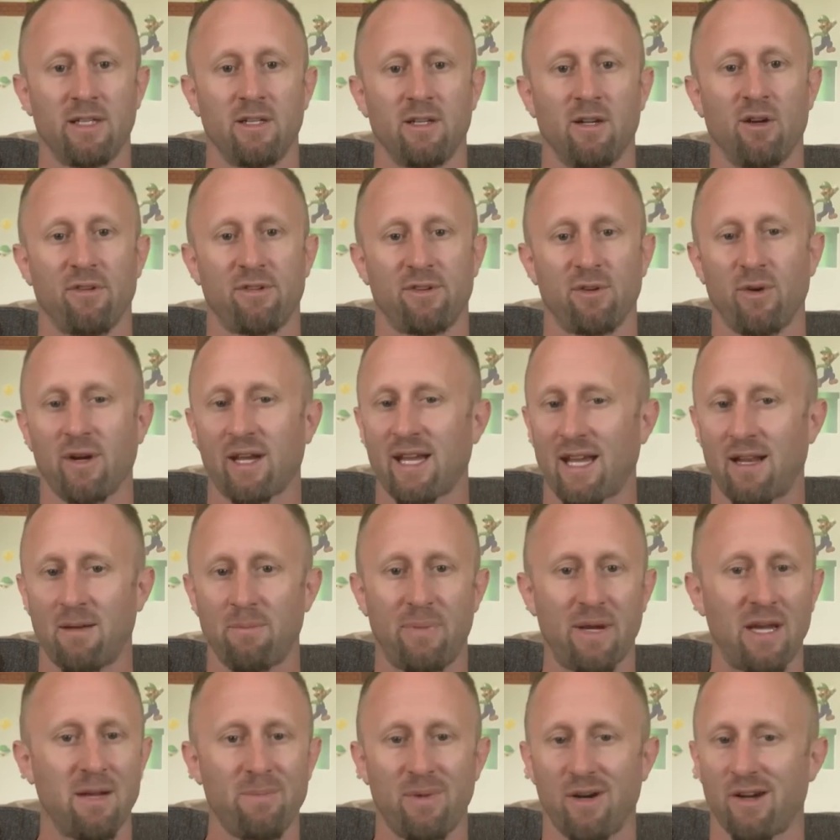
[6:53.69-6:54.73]
You know, so again,
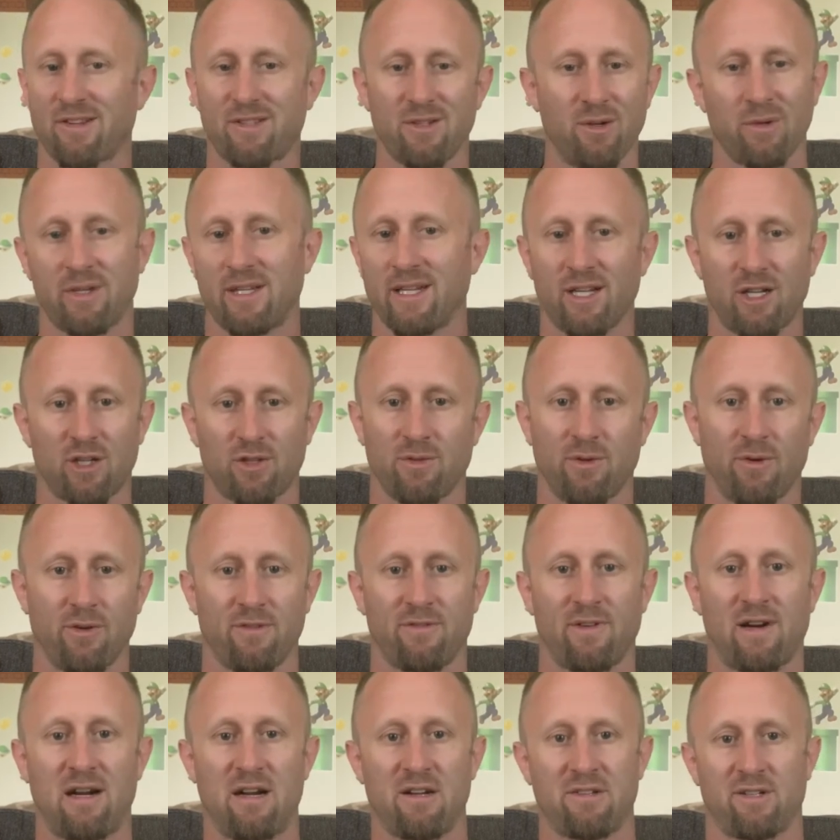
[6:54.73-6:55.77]
bed bugs don't get
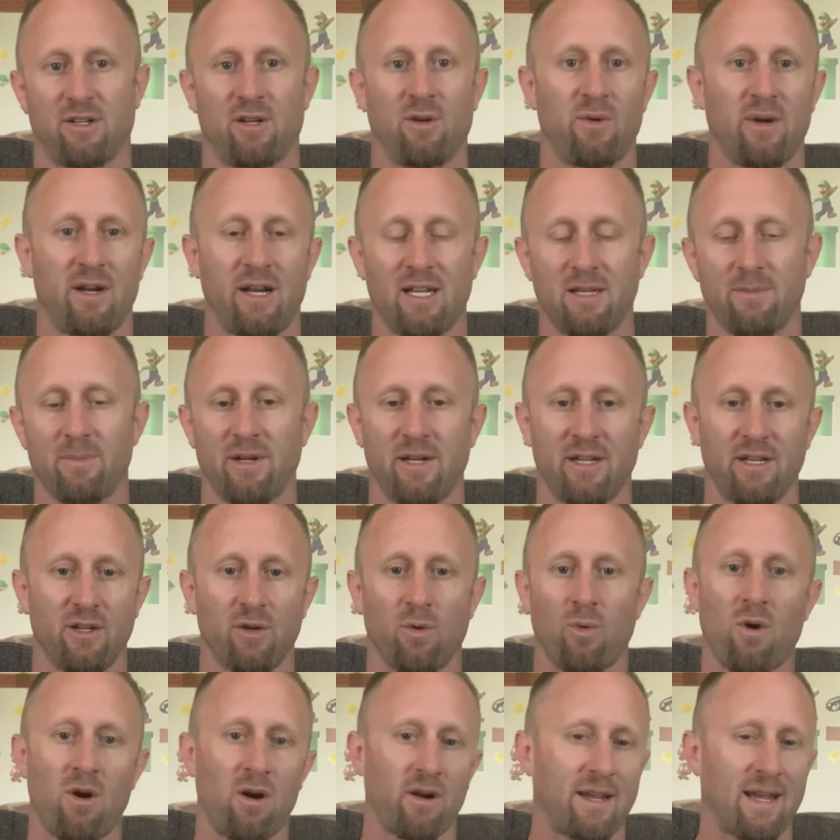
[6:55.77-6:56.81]
coronavirus. I don't want anybody
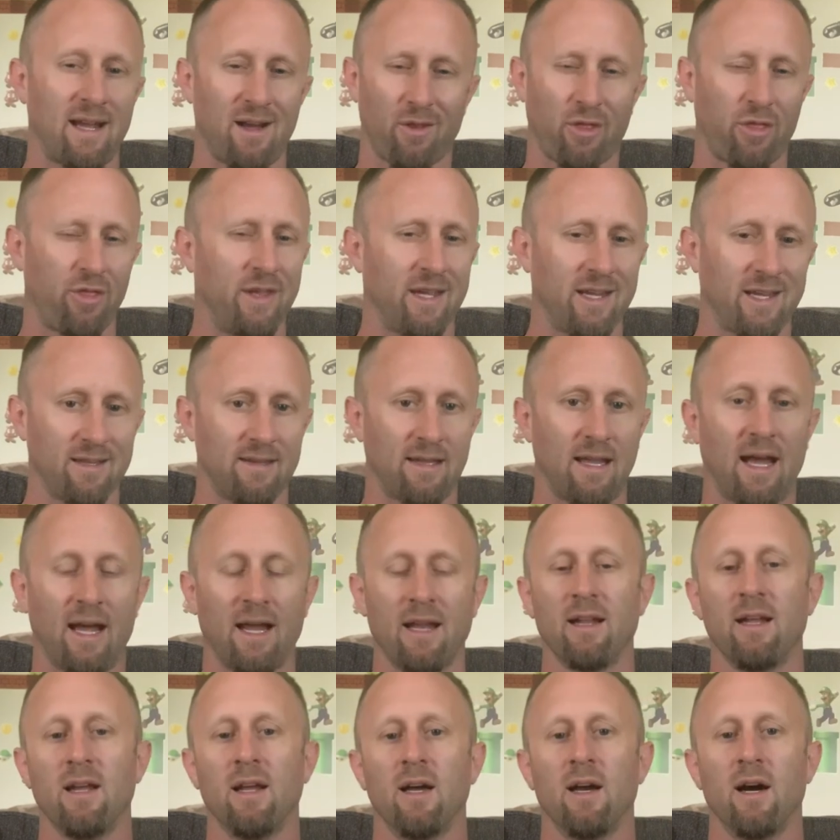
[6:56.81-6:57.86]
to walk out thinking
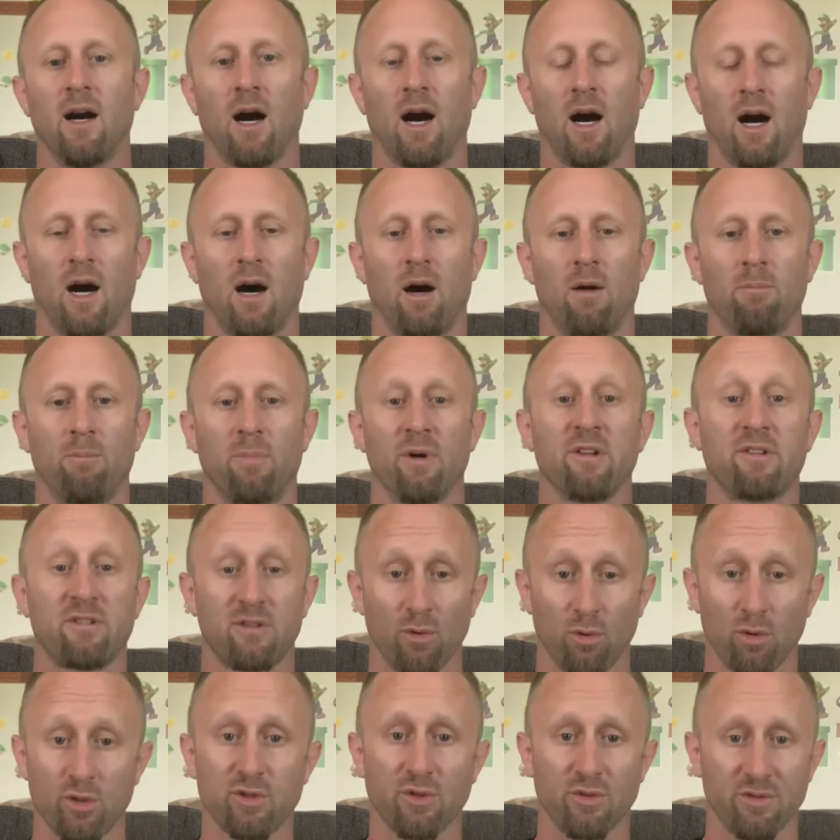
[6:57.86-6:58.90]
that. Um, but
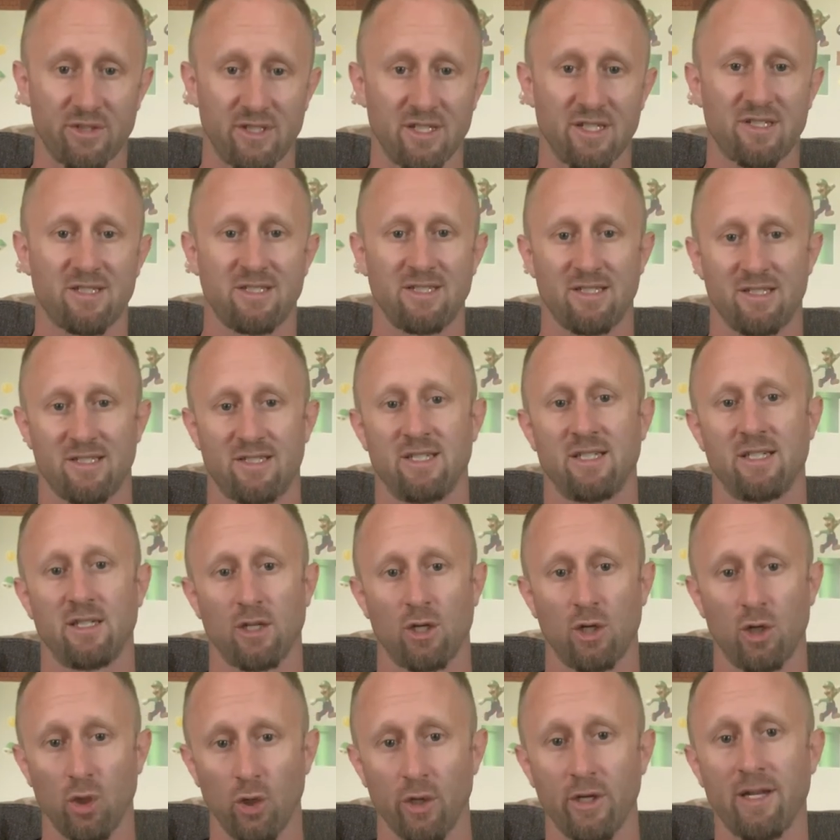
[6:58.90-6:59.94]
social
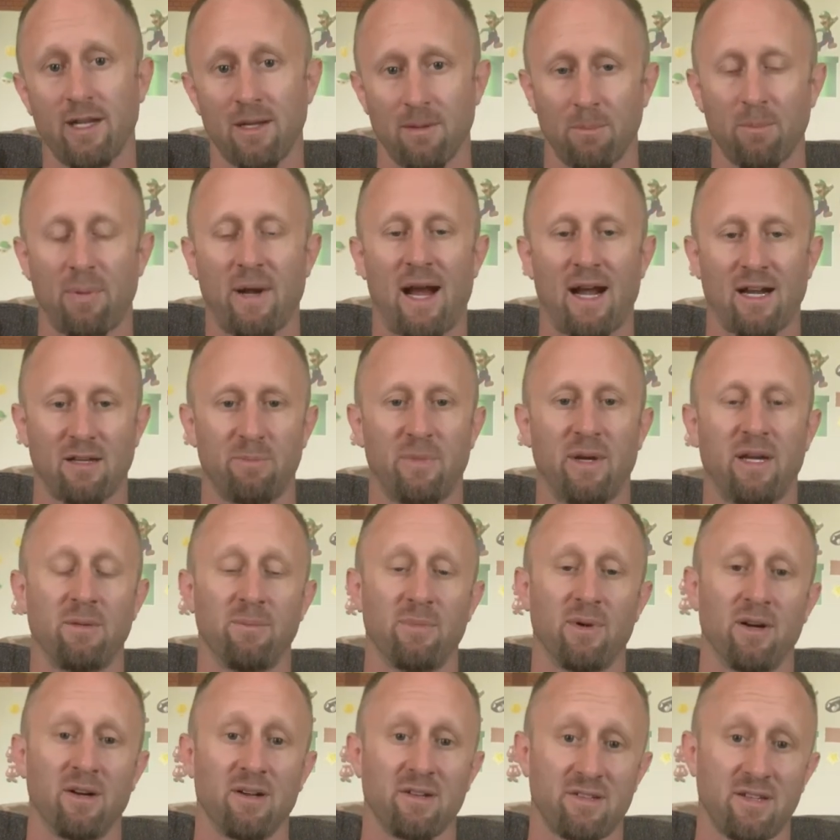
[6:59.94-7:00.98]
distancing could impact
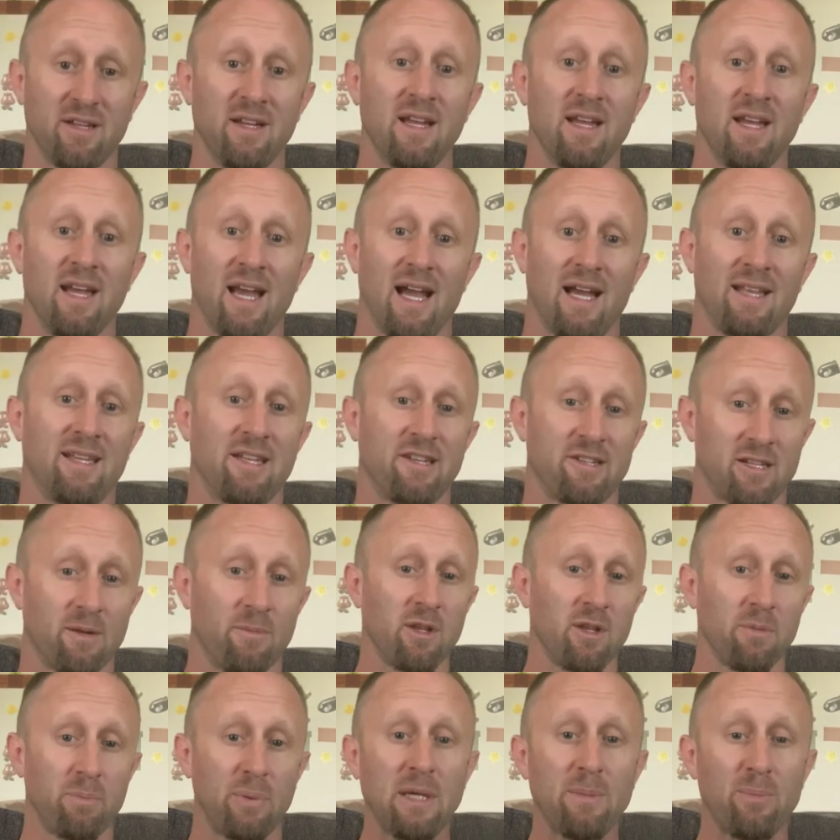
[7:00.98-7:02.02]
bed bugs. And then
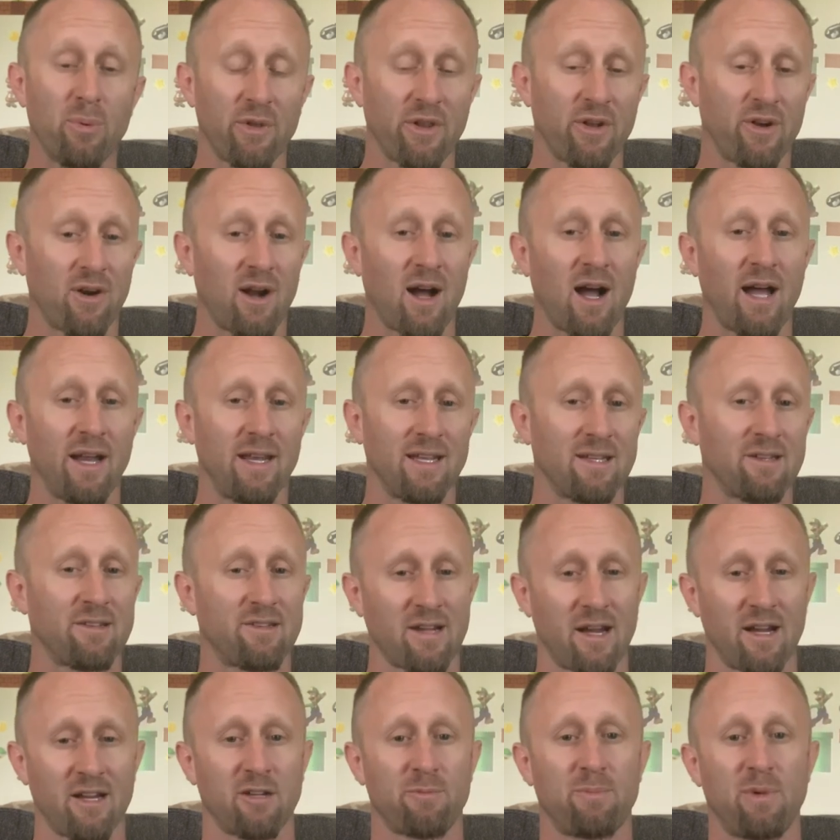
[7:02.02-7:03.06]
of the people that are hiding
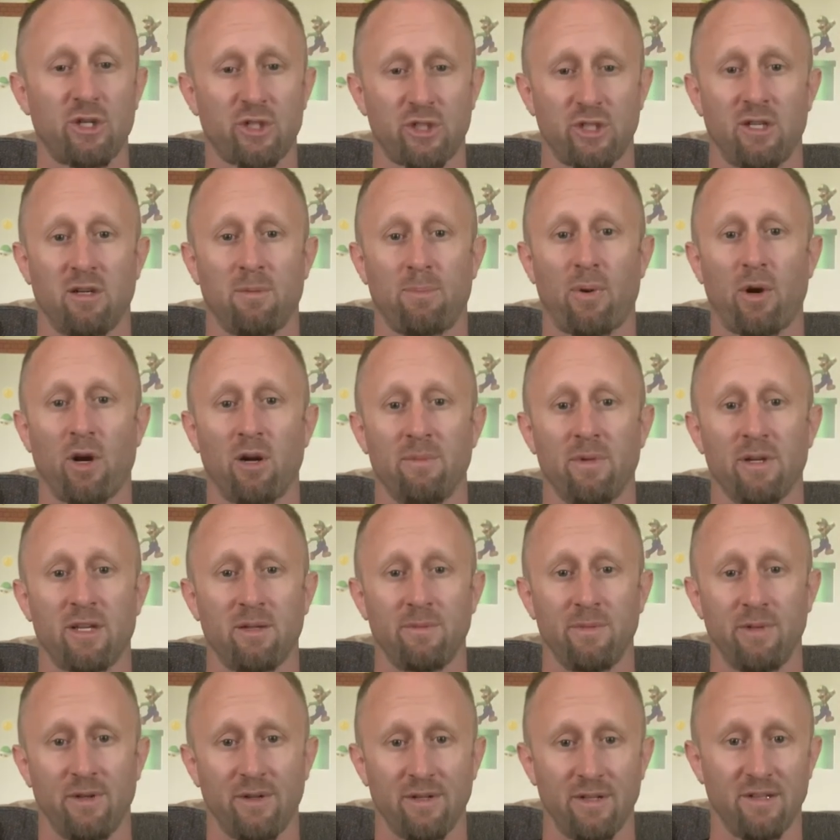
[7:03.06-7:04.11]
inside, especially in apartment
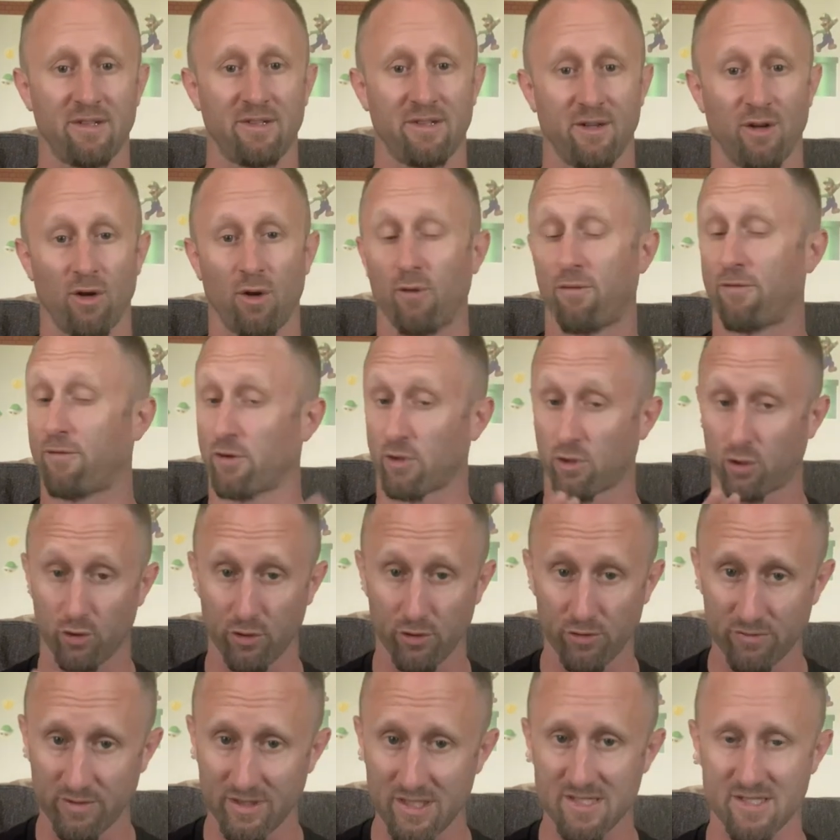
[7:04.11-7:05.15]
communities, you know, for
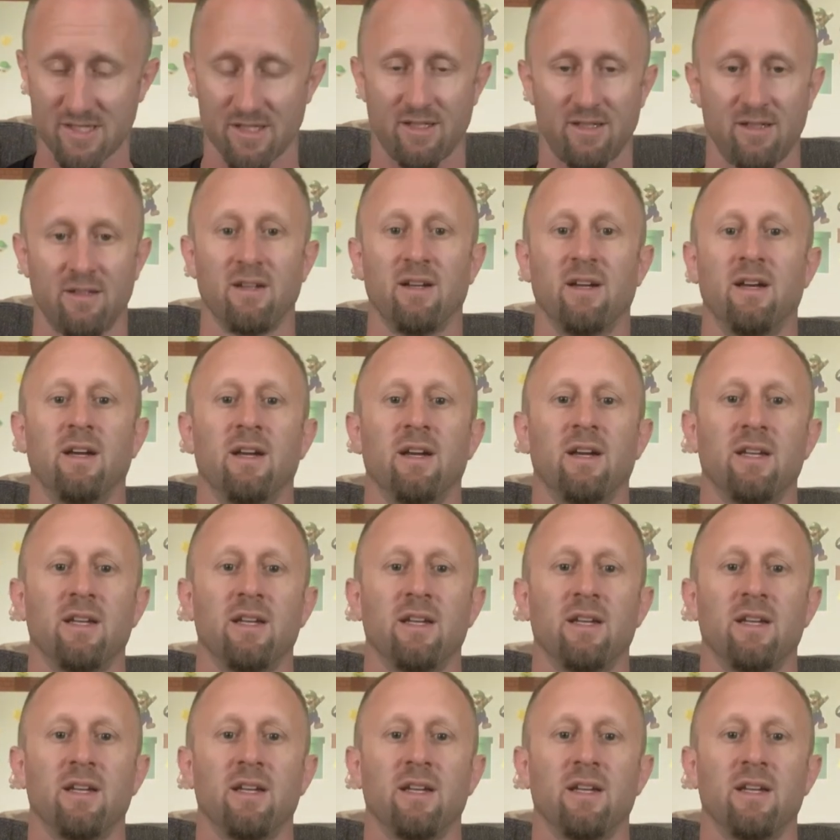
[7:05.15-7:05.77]
good reason.